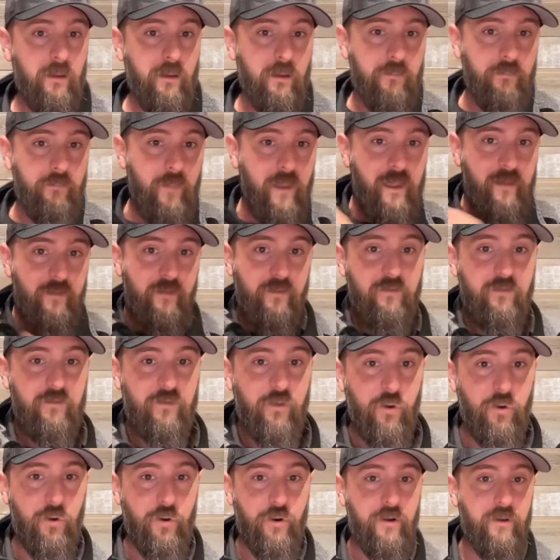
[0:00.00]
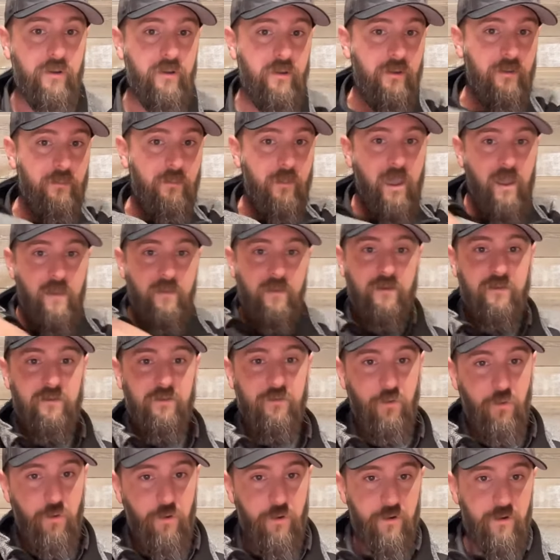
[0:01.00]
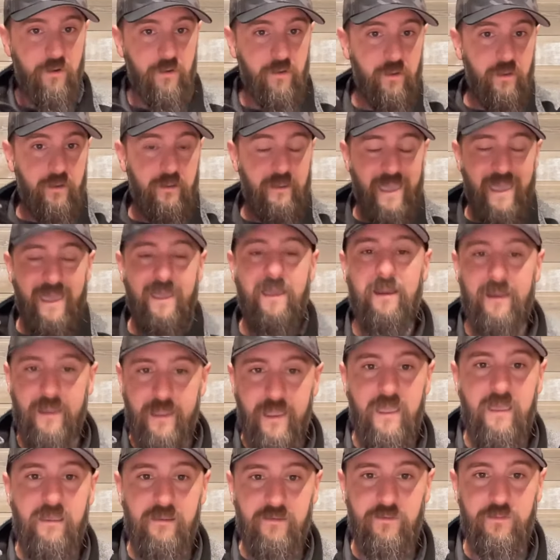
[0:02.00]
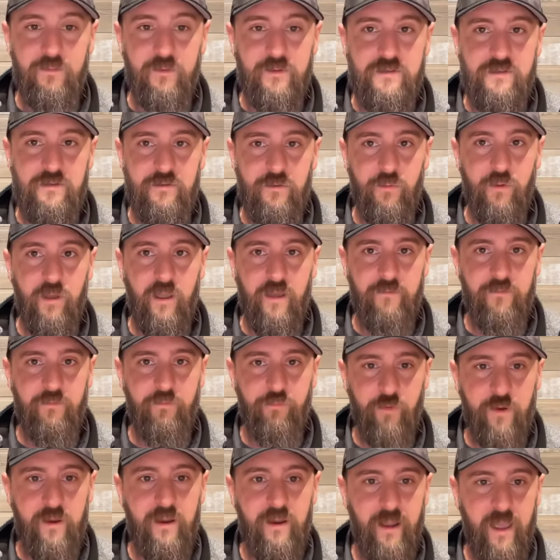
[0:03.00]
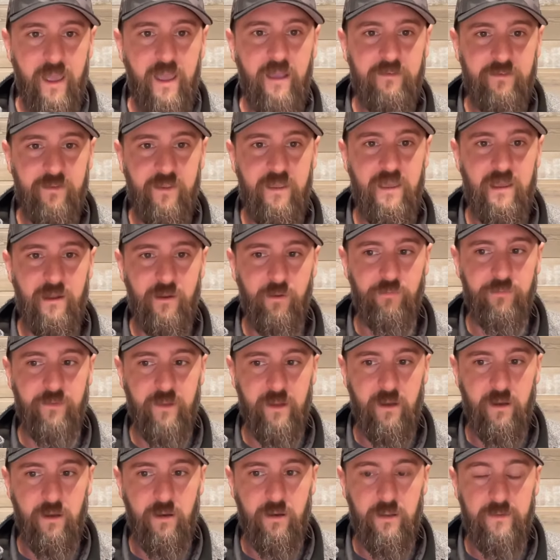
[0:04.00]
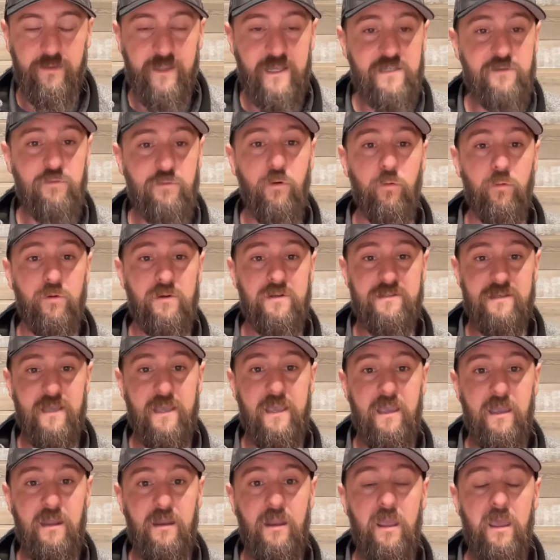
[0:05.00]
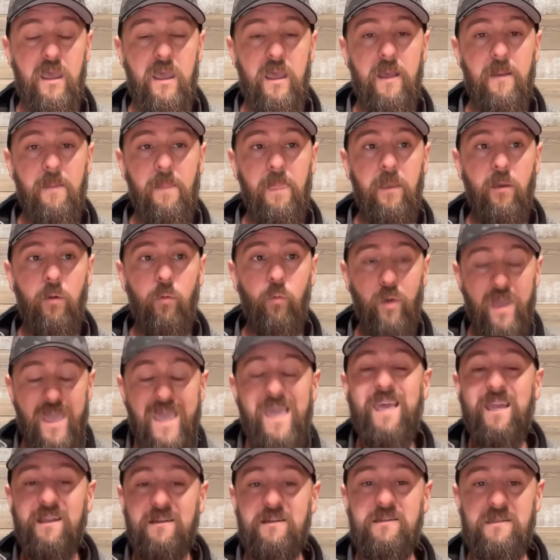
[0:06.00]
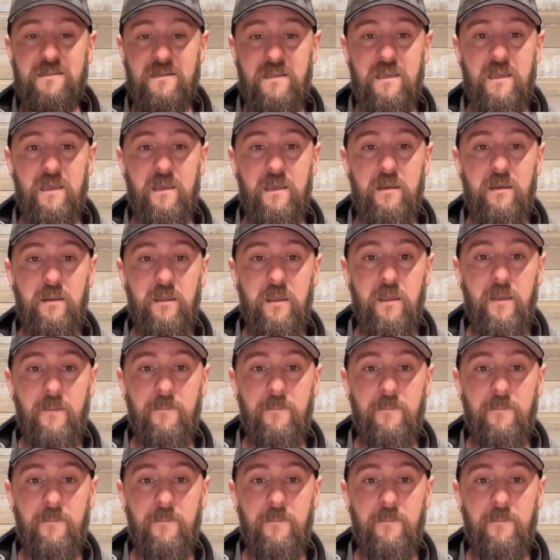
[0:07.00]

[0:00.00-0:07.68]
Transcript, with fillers: man, this is hard man, this is hard. Yeah, it is because you don't have a freaking axe head on there. And that's what we're saying. We can see it.